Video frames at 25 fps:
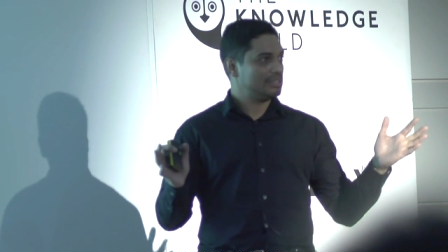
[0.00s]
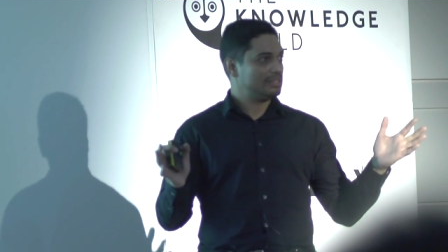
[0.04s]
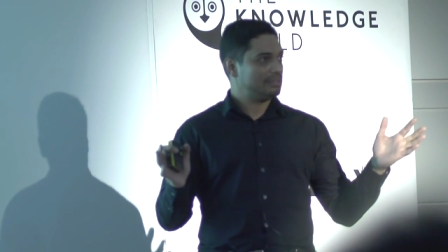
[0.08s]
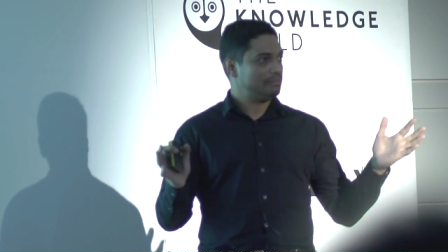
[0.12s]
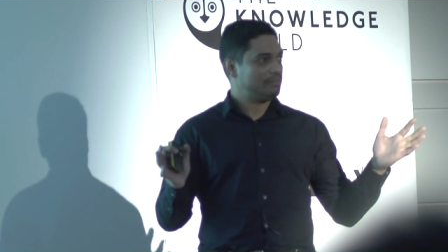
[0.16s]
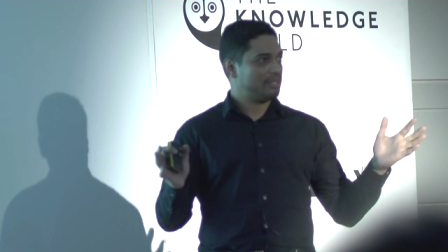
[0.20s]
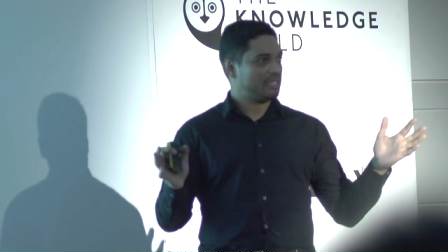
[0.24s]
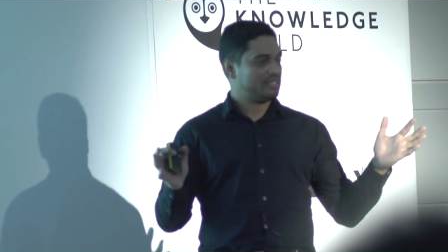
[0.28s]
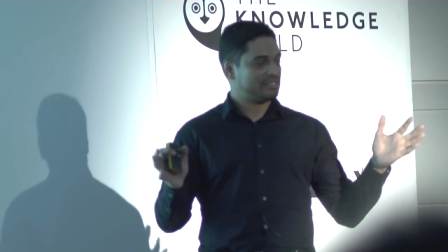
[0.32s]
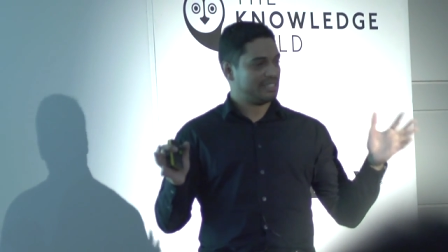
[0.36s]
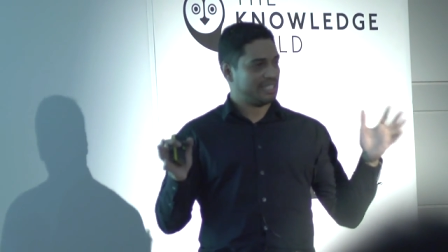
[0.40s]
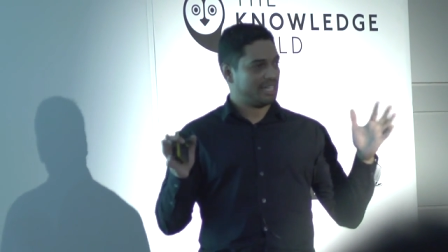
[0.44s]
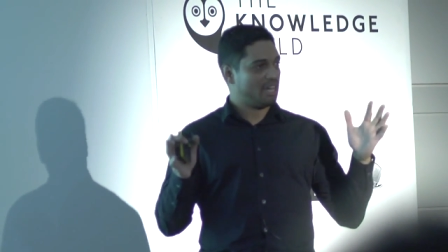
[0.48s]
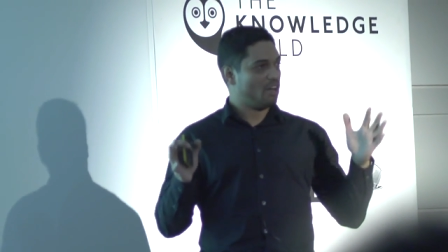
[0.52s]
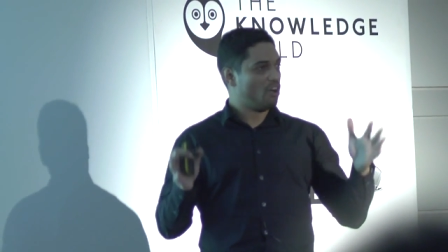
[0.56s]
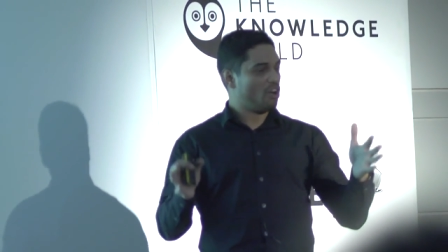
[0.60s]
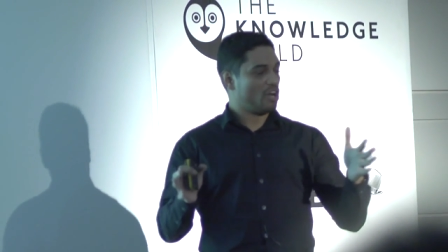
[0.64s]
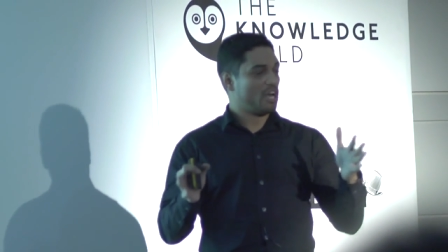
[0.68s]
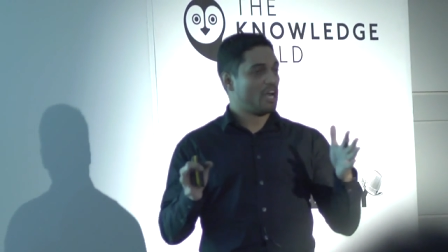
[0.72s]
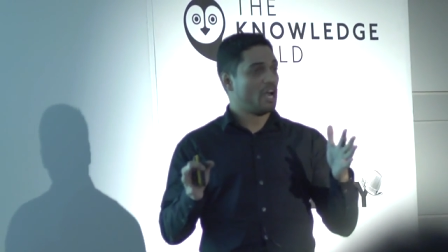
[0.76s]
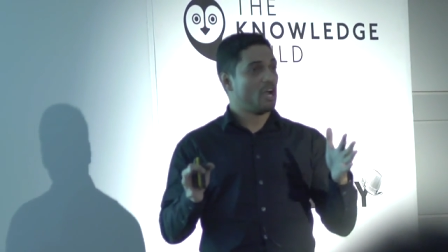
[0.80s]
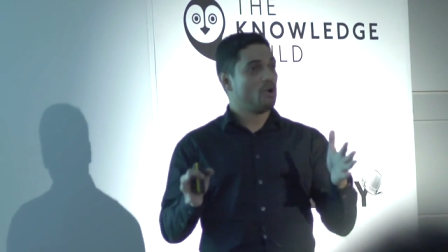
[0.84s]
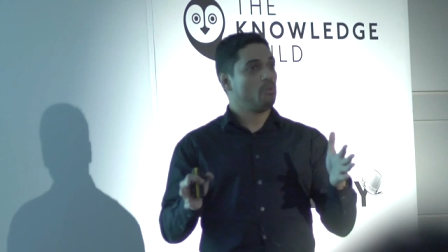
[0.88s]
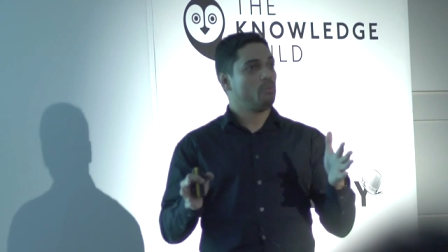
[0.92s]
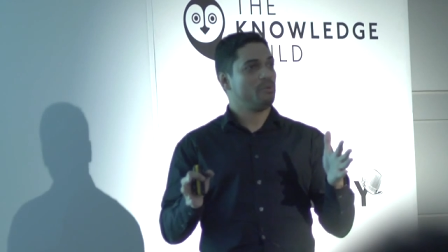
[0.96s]
because they can't
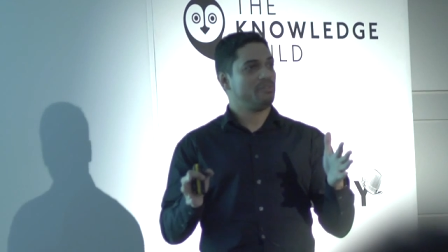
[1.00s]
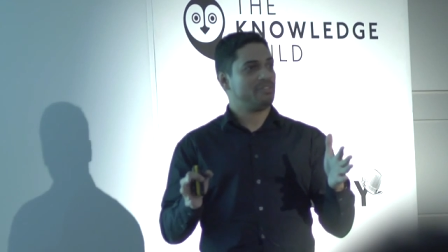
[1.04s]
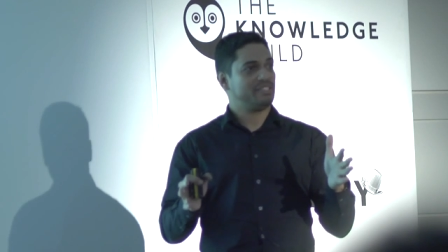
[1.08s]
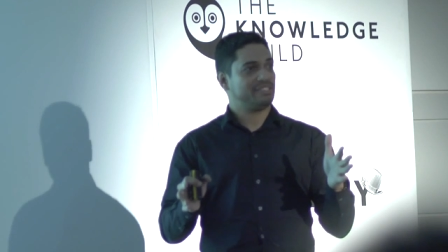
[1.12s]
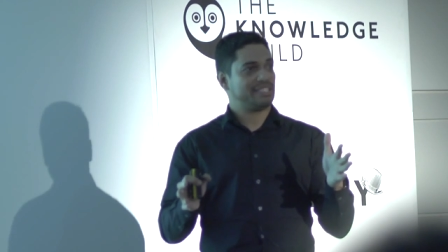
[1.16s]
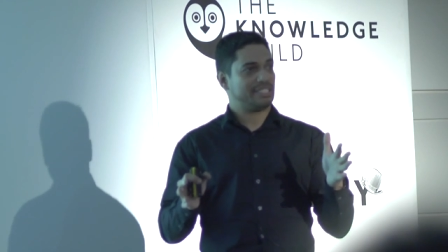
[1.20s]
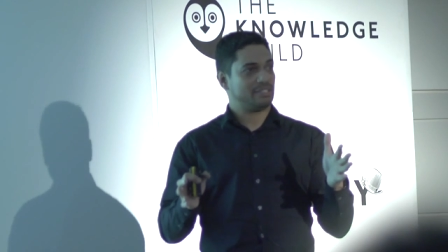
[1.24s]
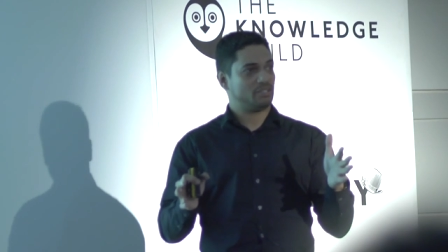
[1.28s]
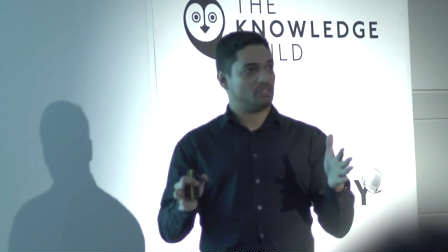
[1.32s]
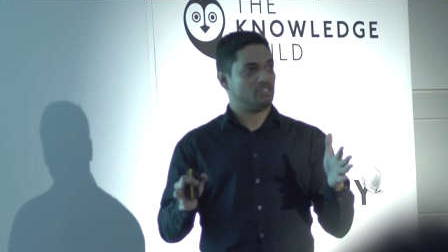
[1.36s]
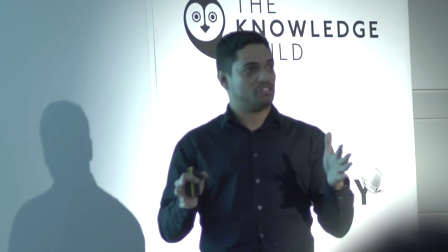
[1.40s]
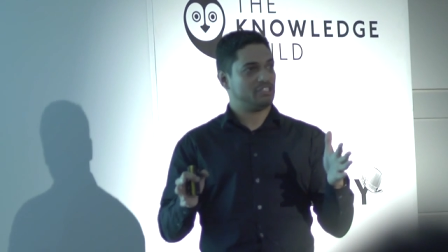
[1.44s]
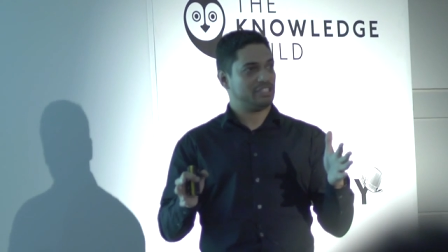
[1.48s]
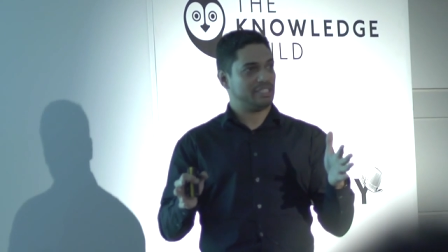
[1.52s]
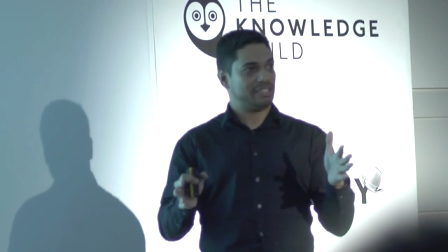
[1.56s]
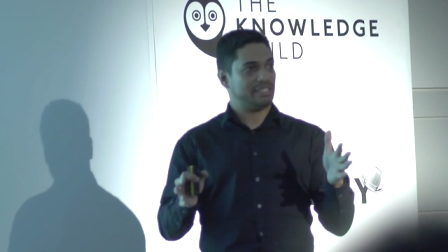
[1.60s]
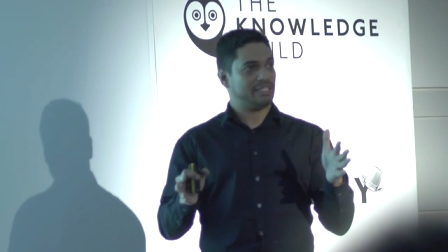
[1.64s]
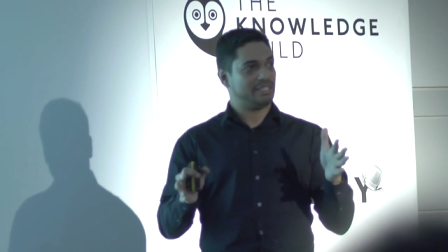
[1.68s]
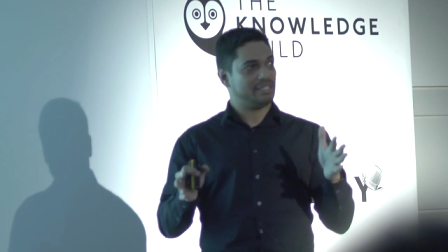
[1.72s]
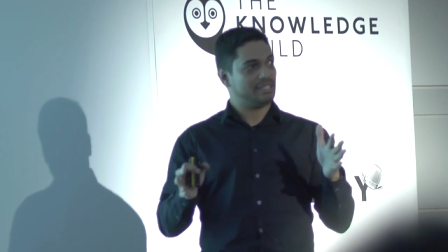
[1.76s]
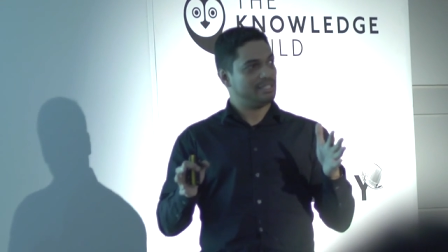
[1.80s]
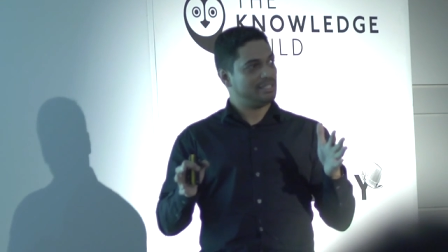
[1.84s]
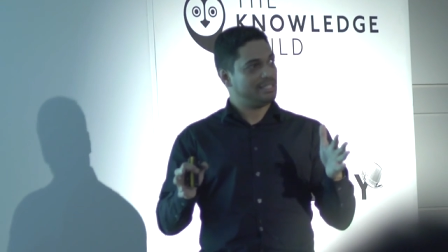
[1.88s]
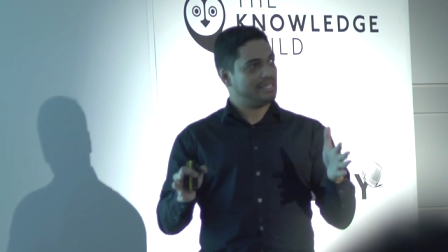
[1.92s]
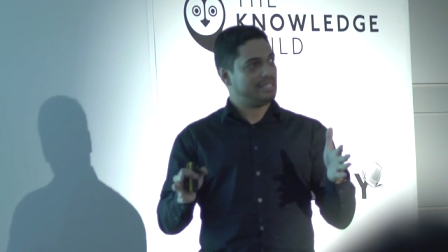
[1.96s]
cope with the
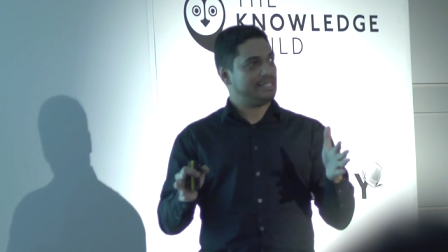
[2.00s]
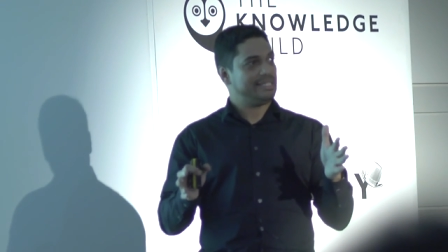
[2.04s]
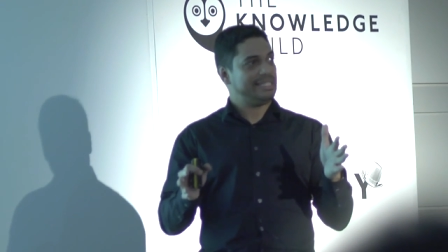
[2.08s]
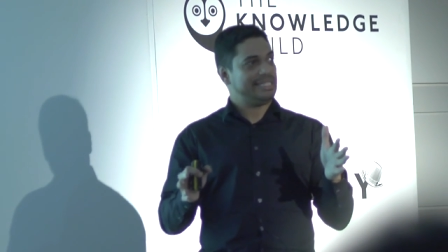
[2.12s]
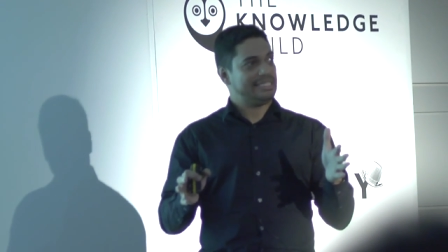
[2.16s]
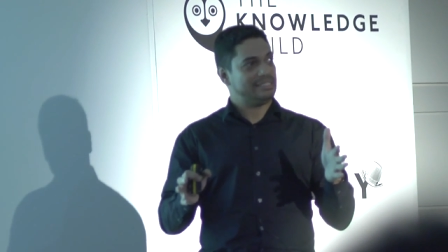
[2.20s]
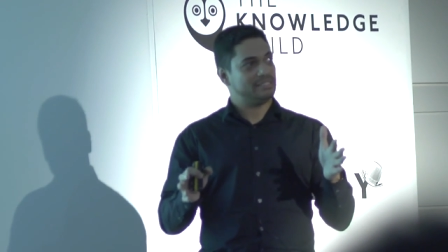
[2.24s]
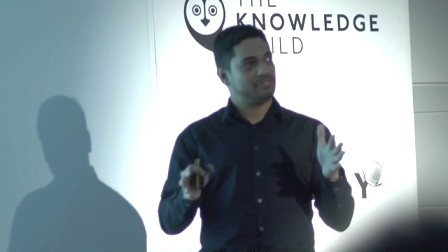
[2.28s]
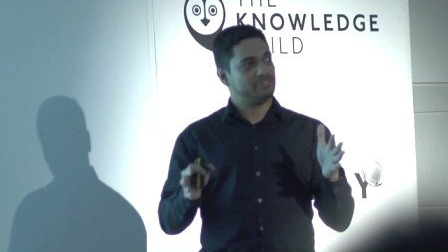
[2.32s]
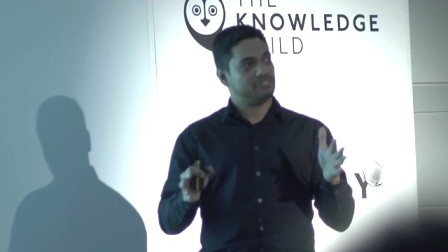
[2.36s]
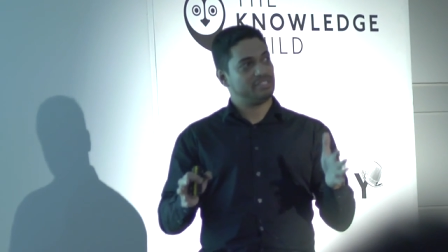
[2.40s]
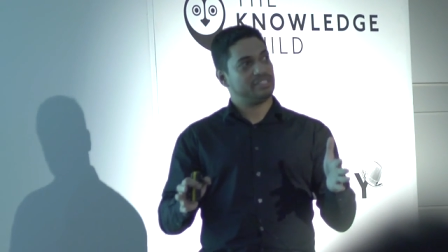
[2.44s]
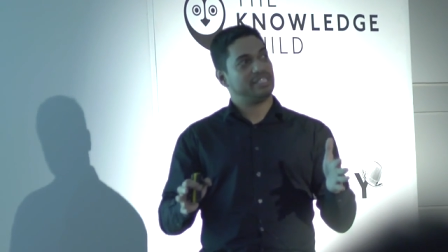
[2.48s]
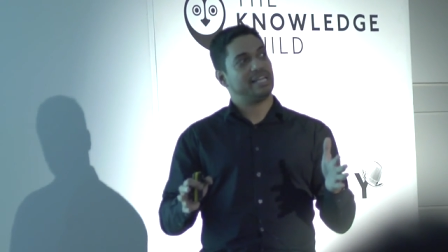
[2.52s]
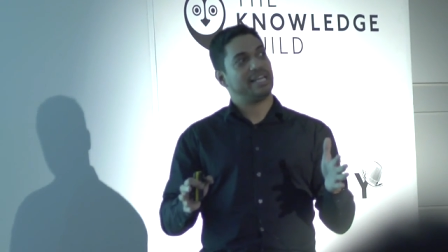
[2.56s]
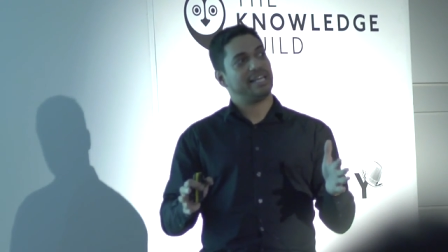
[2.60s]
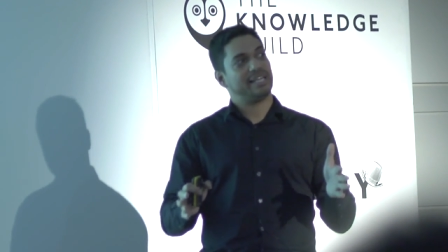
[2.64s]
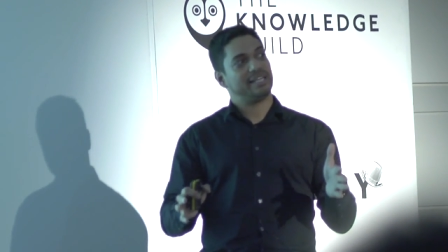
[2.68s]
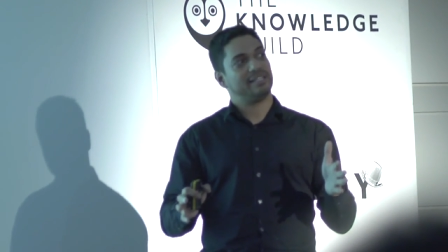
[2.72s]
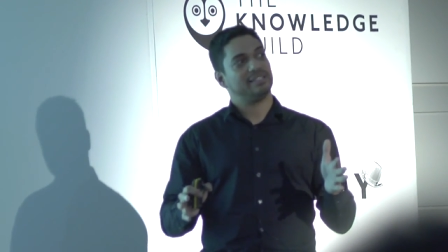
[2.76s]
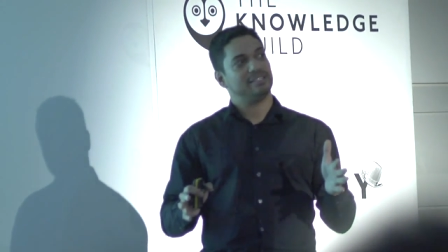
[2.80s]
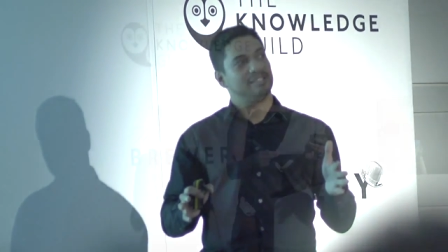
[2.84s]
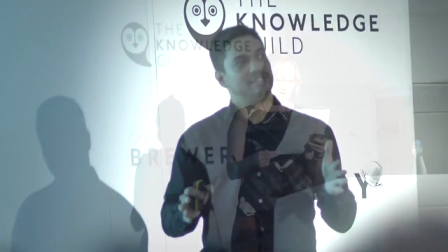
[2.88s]
technology needs of today.